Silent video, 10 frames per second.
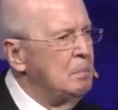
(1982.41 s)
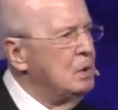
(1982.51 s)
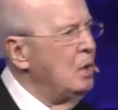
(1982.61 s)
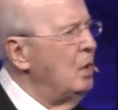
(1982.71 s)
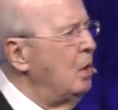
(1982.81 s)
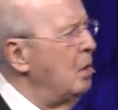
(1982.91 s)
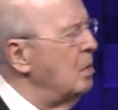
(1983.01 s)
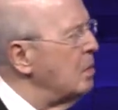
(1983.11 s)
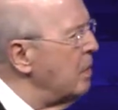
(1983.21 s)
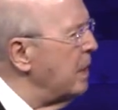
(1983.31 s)
But do you
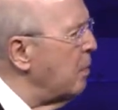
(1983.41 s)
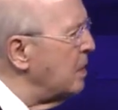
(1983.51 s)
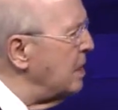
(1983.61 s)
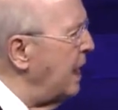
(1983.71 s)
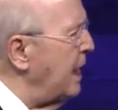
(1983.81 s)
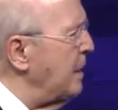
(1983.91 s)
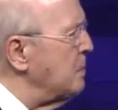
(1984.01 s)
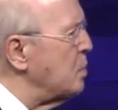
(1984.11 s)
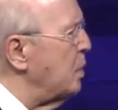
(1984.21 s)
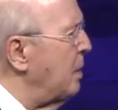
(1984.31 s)
know there were
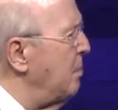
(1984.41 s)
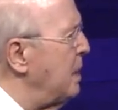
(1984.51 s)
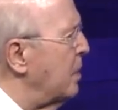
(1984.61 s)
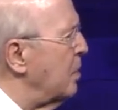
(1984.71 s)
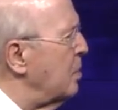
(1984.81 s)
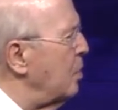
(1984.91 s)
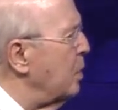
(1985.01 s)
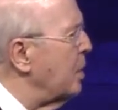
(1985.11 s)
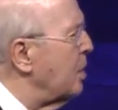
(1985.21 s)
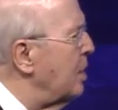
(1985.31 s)
times when a miracle
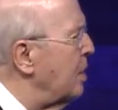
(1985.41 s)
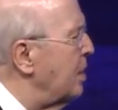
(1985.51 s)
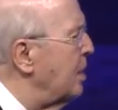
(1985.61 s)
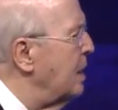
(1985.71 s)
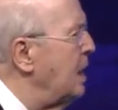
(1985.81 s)
would occur?